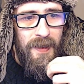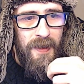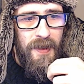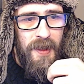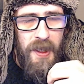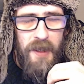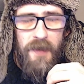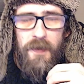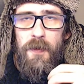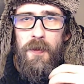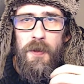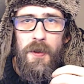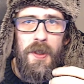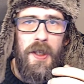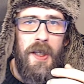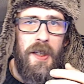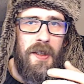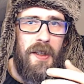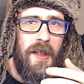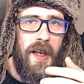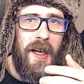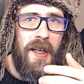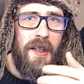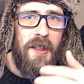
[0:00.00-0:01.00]

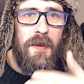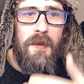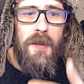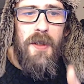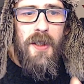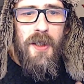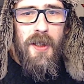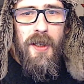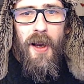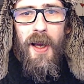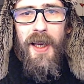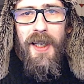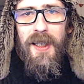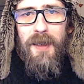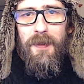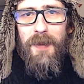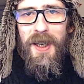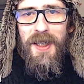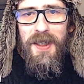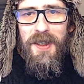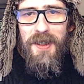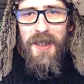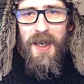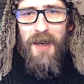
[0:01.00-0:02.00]
646 there. So it's slightly
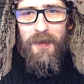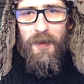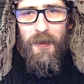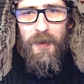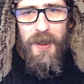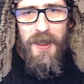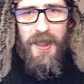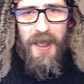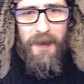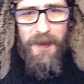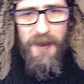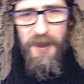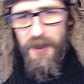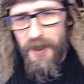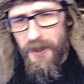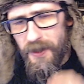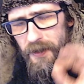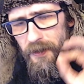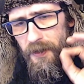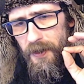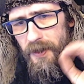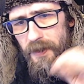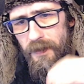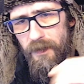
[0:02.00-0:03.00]
better to have crit damage, and
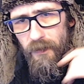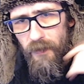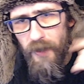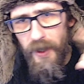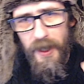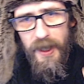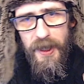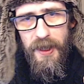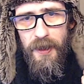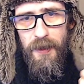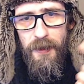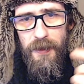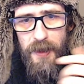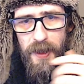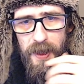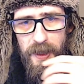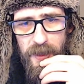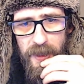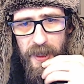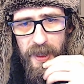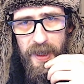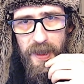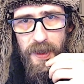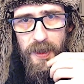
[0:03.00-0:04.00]
you can really use
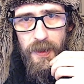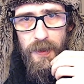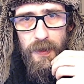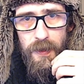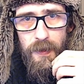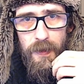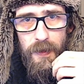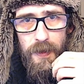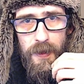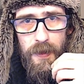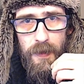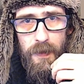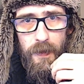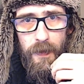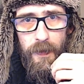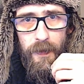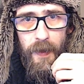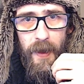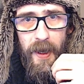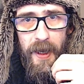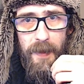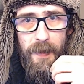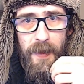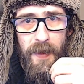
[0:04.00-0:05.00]
this here to
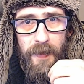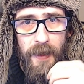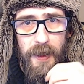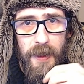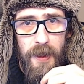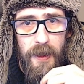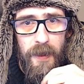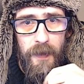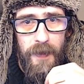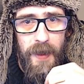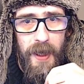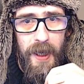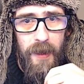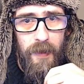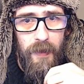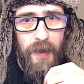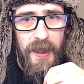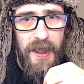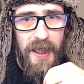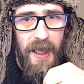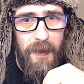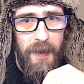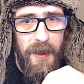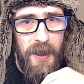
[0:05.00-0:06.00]
refine. But if I took off that
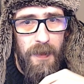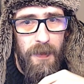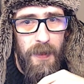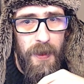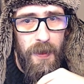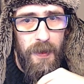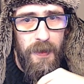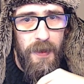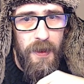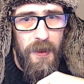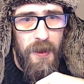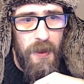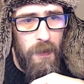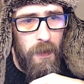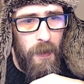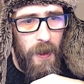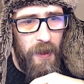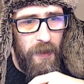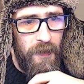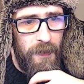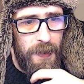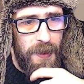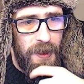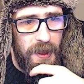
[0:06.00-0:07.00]
crit damage and put on the
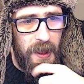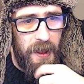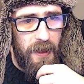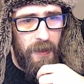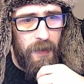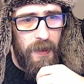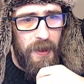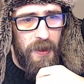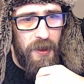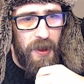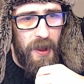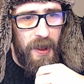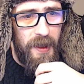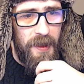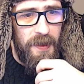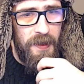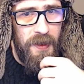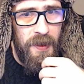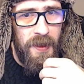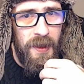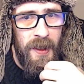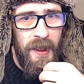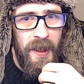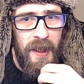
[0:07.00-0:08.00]
12% crit
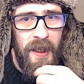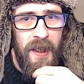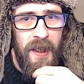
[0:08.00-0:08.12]
chance,